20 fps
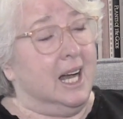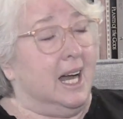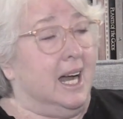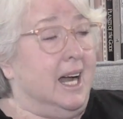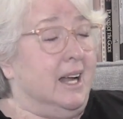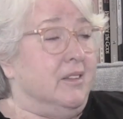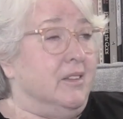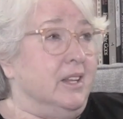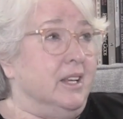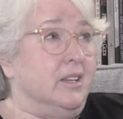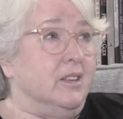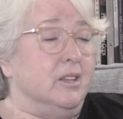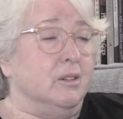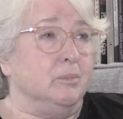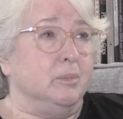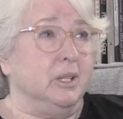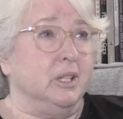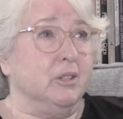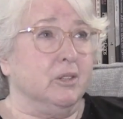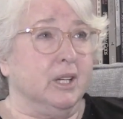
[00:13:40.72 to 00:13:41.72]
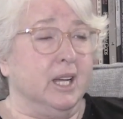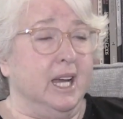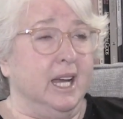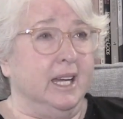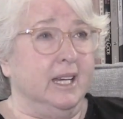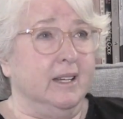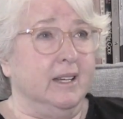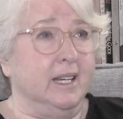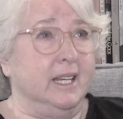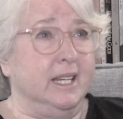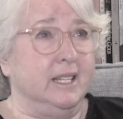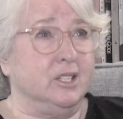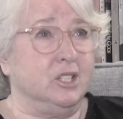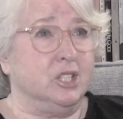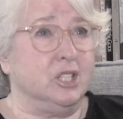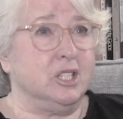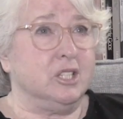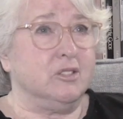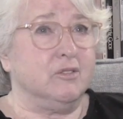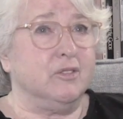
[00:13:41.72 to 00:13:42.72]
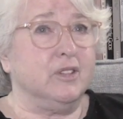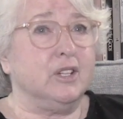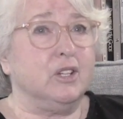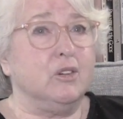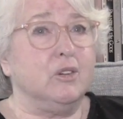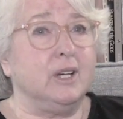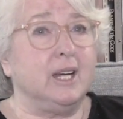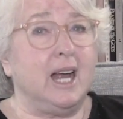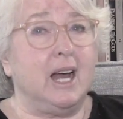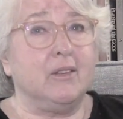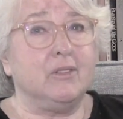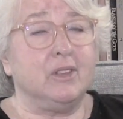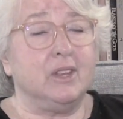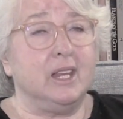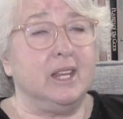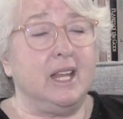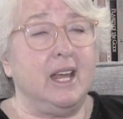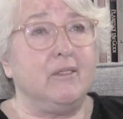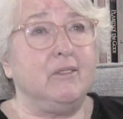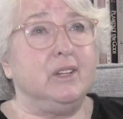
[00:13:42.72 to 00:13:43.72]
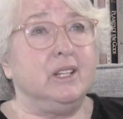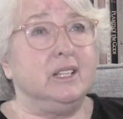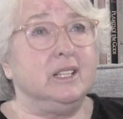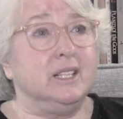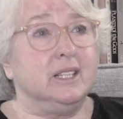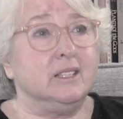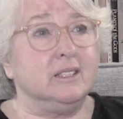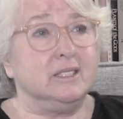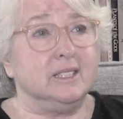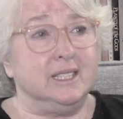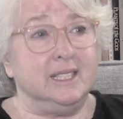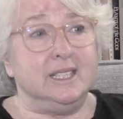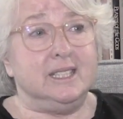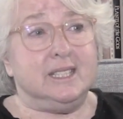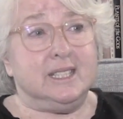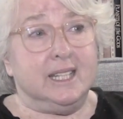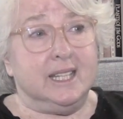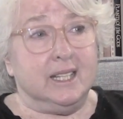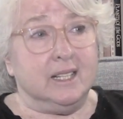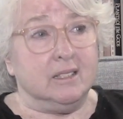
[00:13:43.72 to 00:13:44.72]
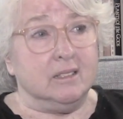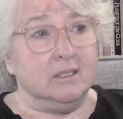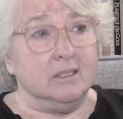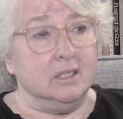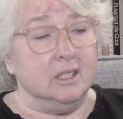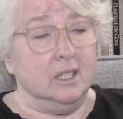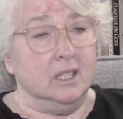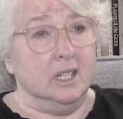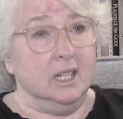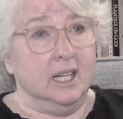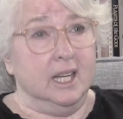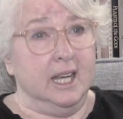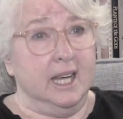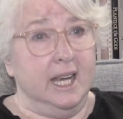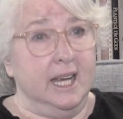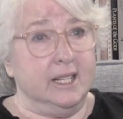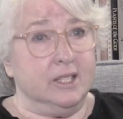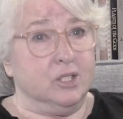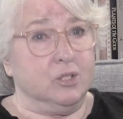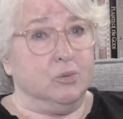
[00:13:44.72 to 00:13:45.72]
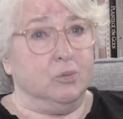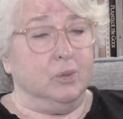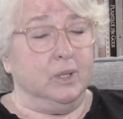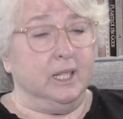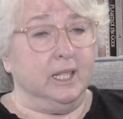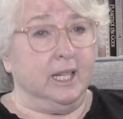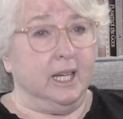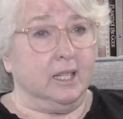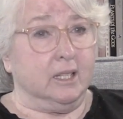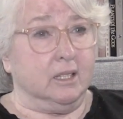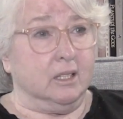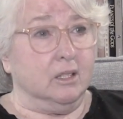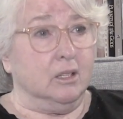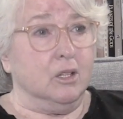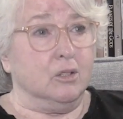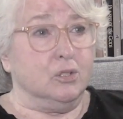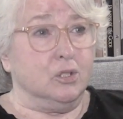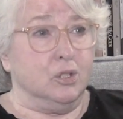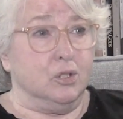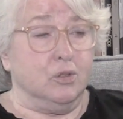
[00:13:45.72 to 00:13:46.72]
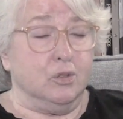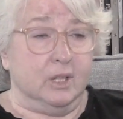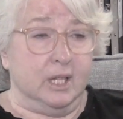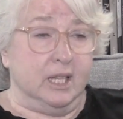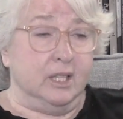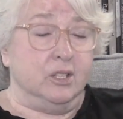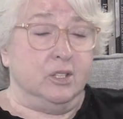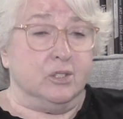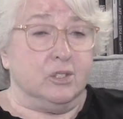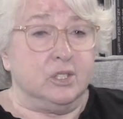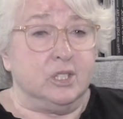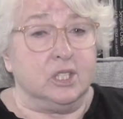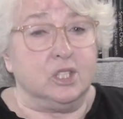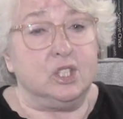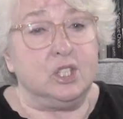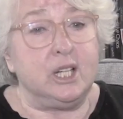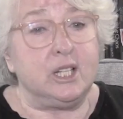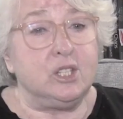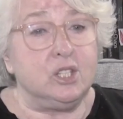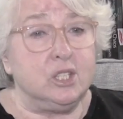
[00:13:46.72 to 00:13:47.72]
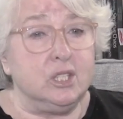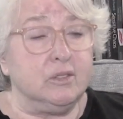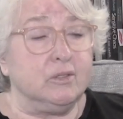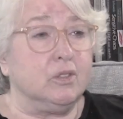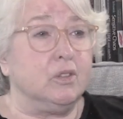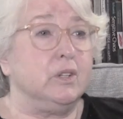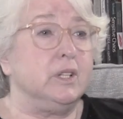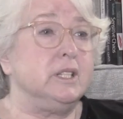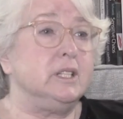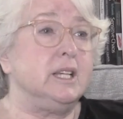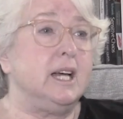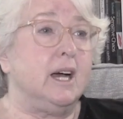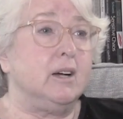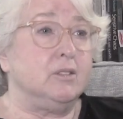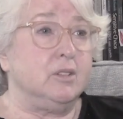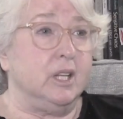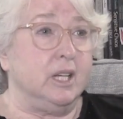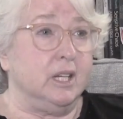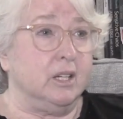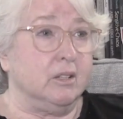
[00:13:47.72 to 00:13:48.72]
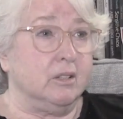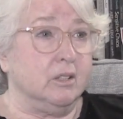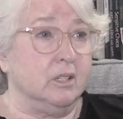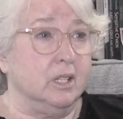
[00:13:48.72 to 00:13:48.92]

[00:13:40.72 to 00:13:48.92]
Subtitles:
I think they'll be okay. It's just figuring out every little detail as we get closer to it. And your suggestion of going down there